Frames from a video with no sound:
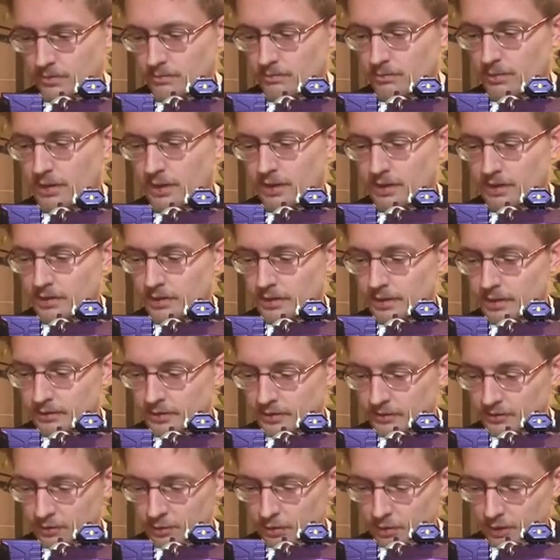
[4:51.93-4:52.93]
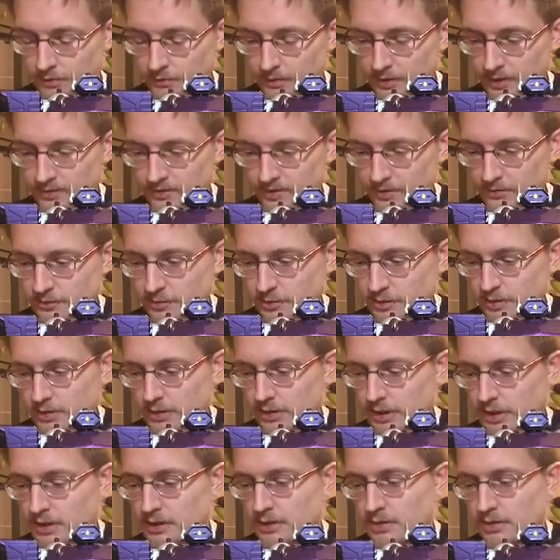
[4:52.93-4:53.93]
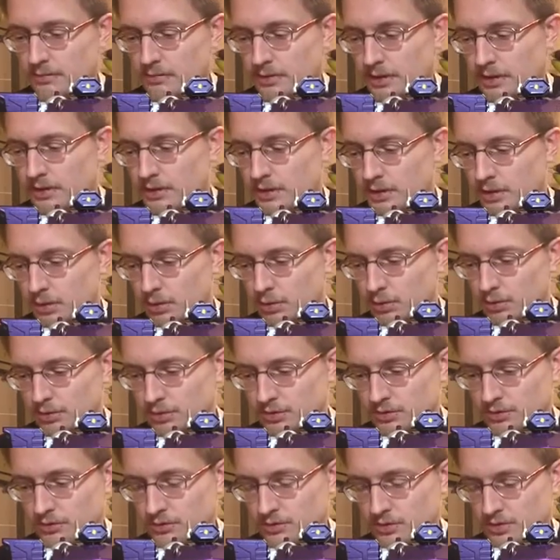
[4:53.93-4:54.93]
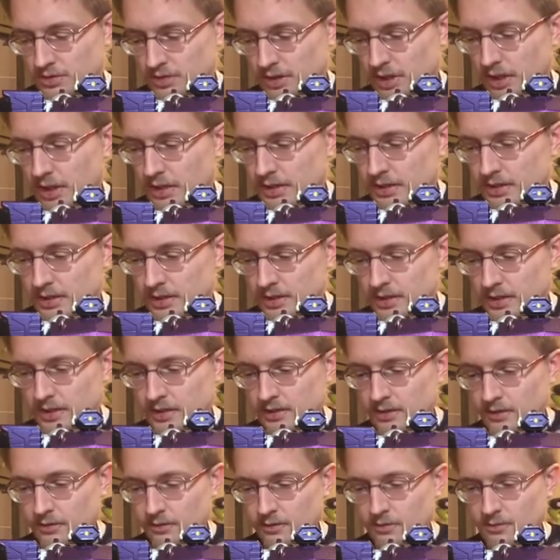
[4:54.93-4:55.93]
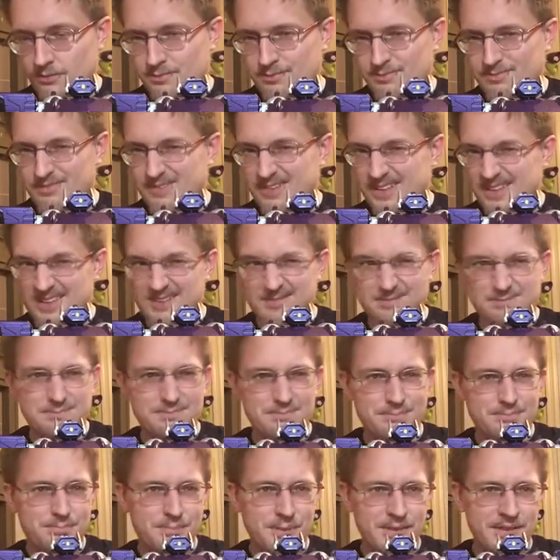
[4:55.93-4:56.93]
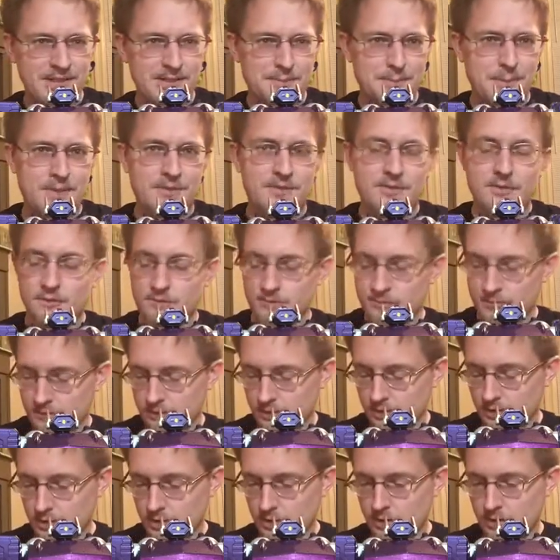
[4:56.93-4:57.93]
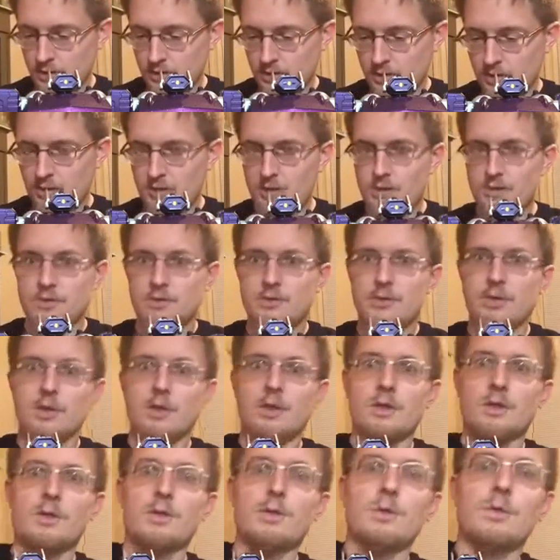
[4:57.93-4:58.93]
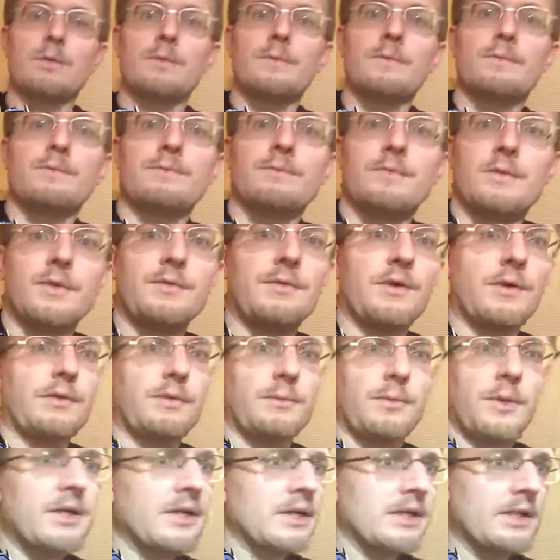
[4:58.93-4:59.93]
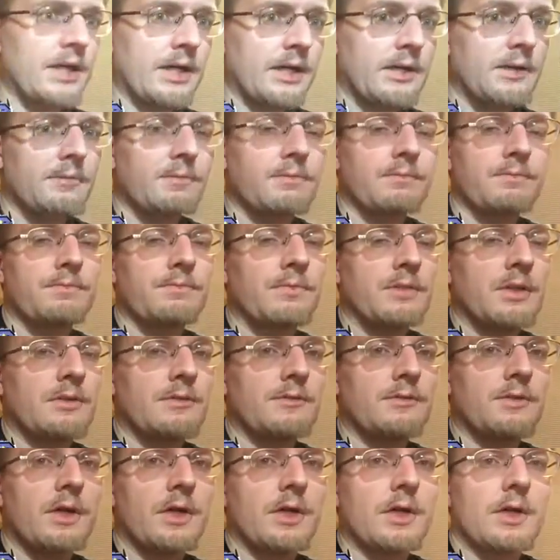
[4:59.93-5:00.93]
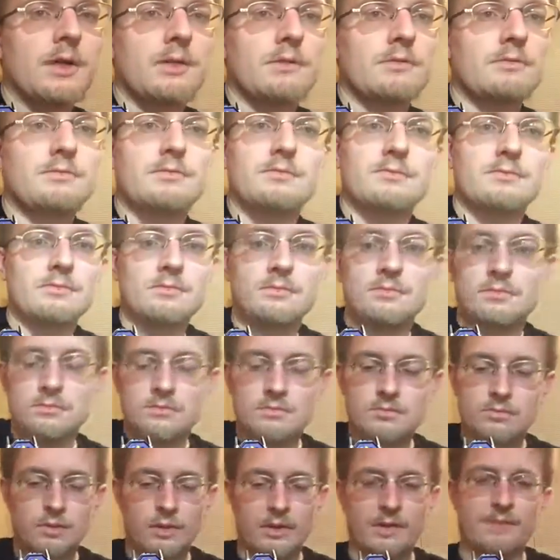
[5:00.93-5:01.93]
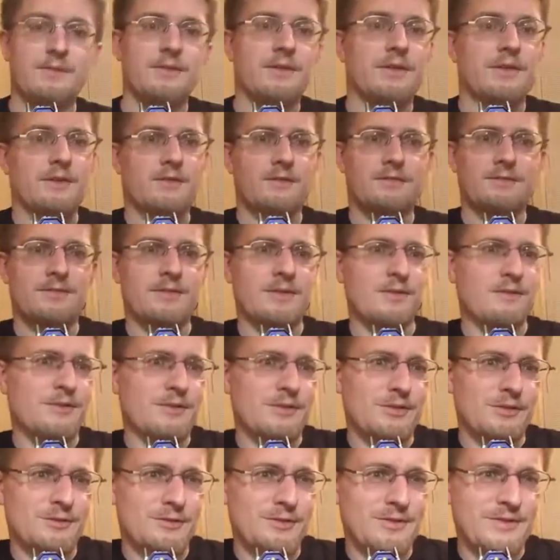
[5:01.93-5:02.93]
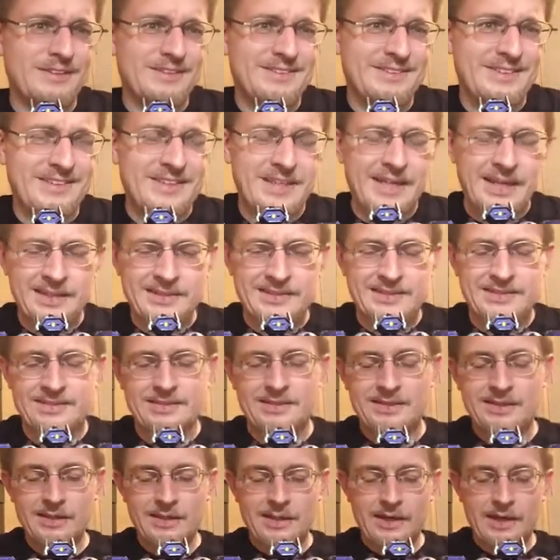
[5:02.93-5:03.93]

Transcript: But yeah, Cloud9's Quakeblast. If you can get him, I know just stock he is a bit expensive. So If you have the money, get him. If not, wait for the official release, I guess.